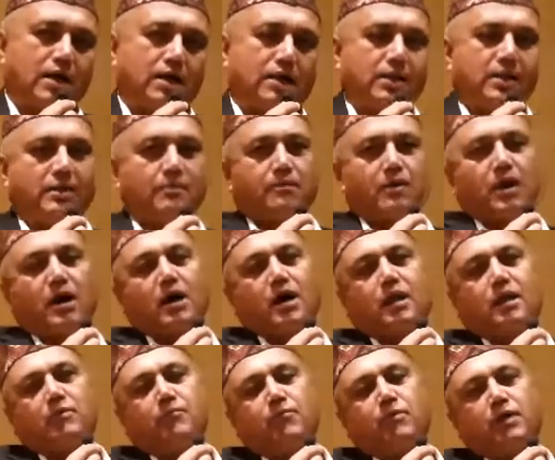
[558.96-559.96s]

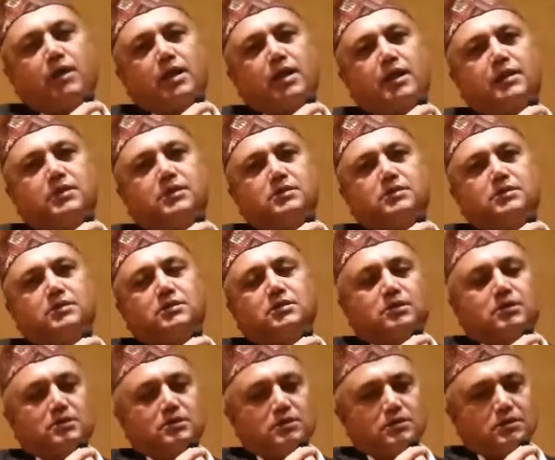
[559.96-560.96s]
Nepal, Bangladesh,
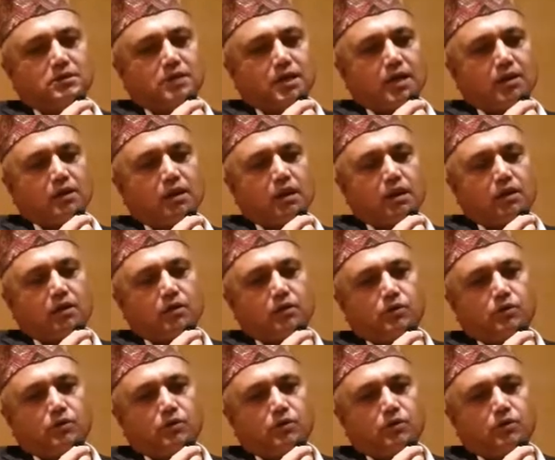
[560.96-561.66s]
these are